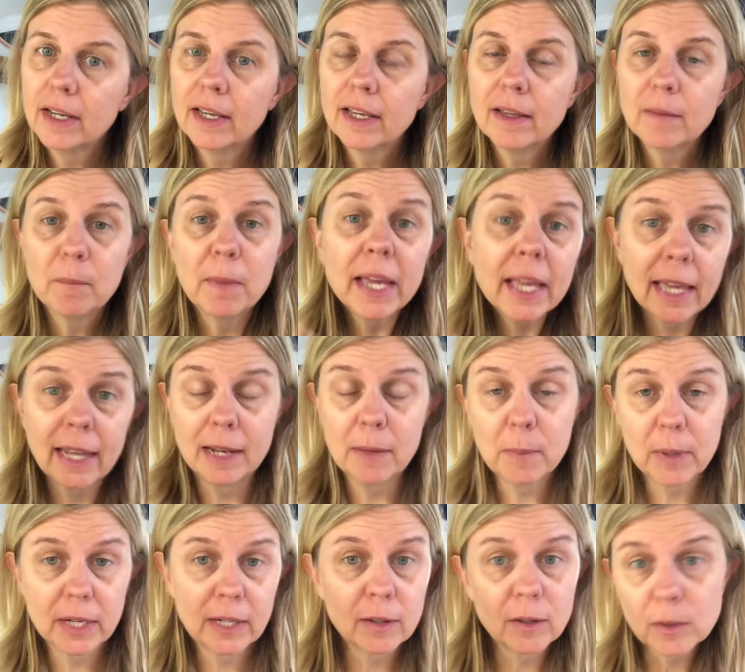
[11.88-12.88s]
make
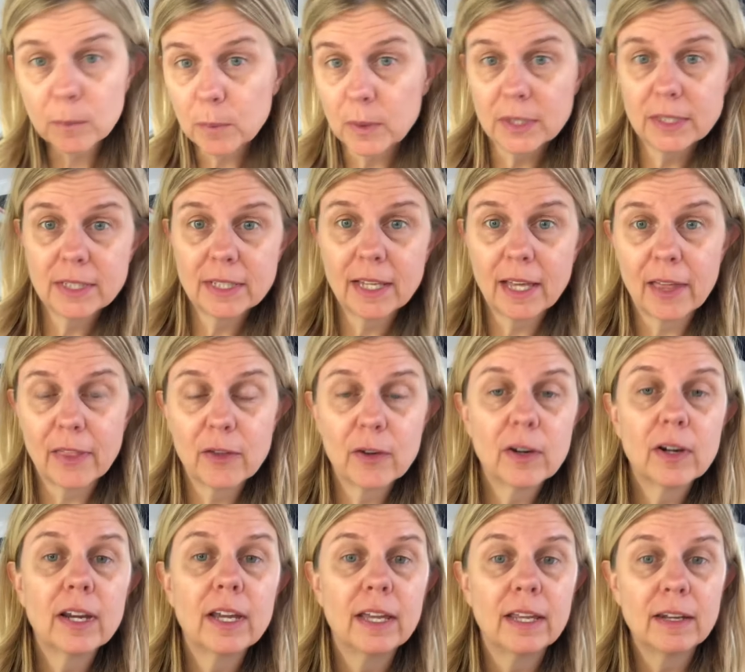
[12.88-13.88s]
anybody look put
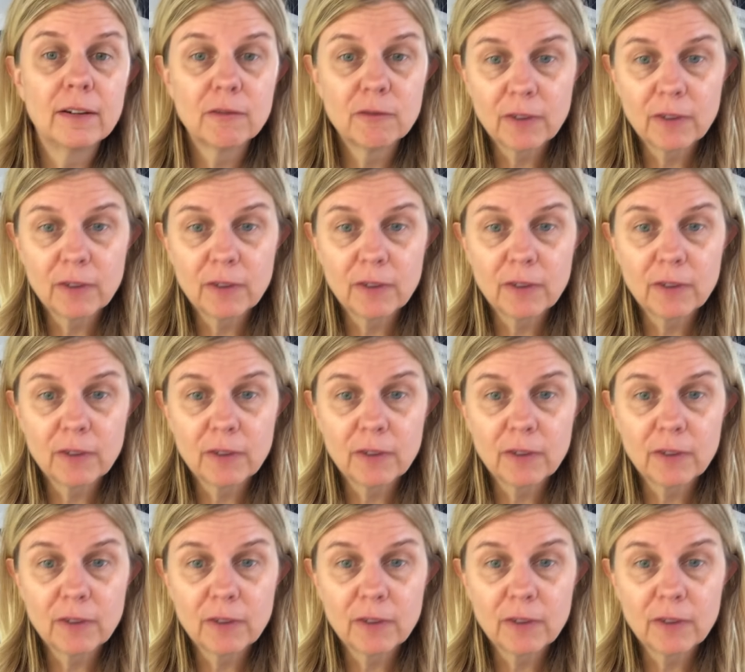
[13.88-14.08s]
together in